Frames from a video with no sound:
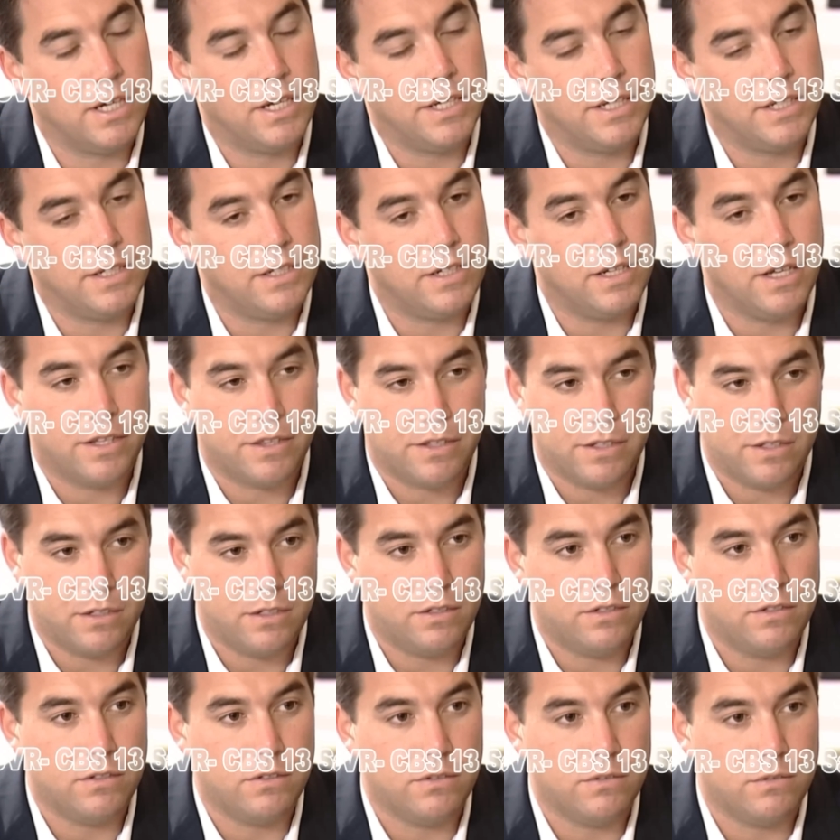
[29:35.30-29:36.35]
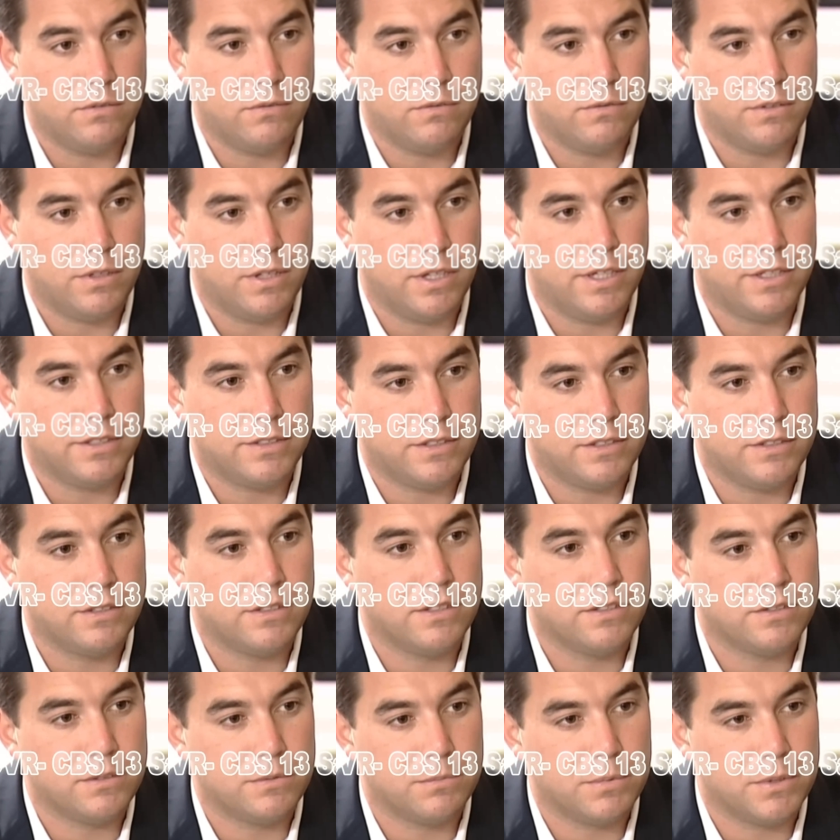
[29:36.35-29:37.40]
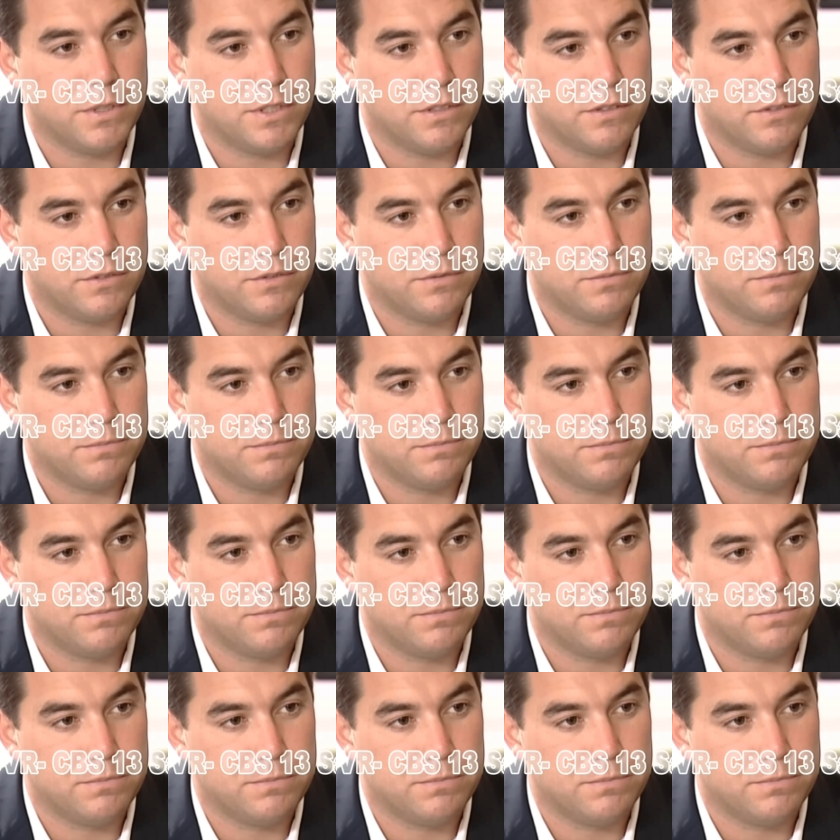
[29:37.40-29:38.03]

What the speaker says: I had nothing to do with Laci's disappearance.